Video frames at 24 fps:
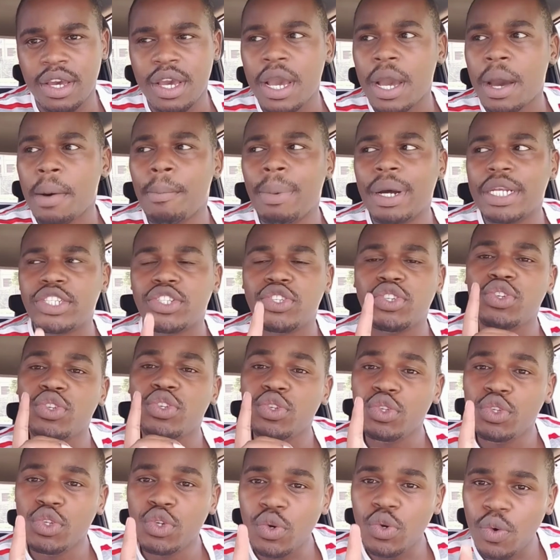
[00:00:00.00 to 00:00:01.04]
but
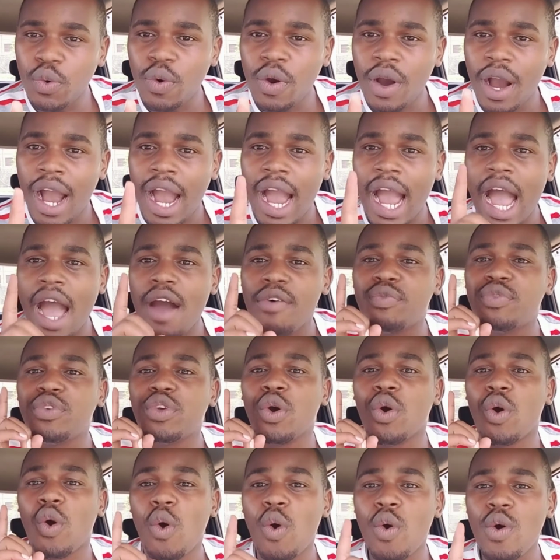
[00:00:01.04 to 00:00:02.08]
you have your
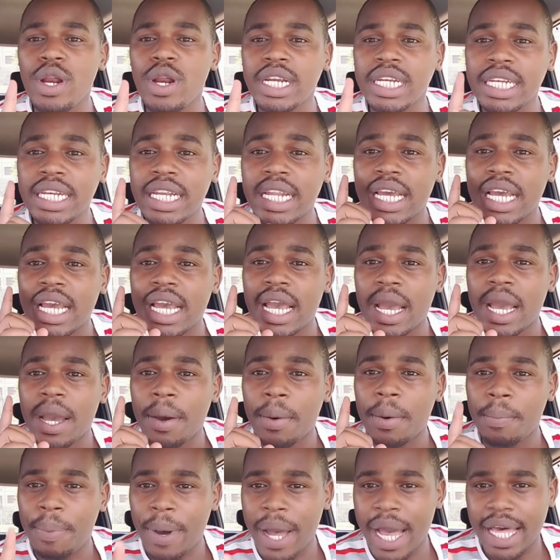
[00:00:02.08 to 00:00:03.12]
own
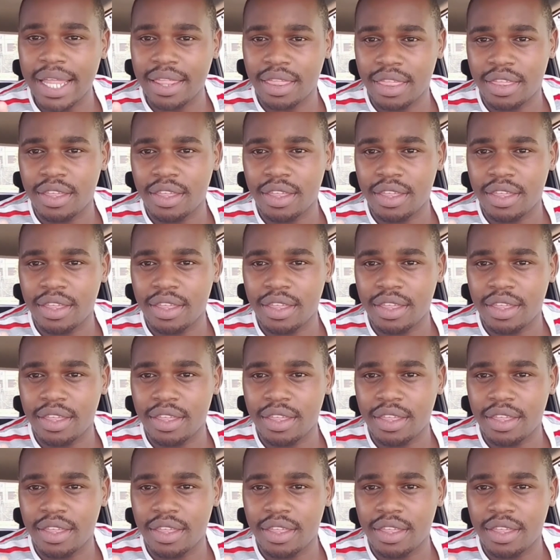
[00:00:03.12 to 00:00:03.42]
path.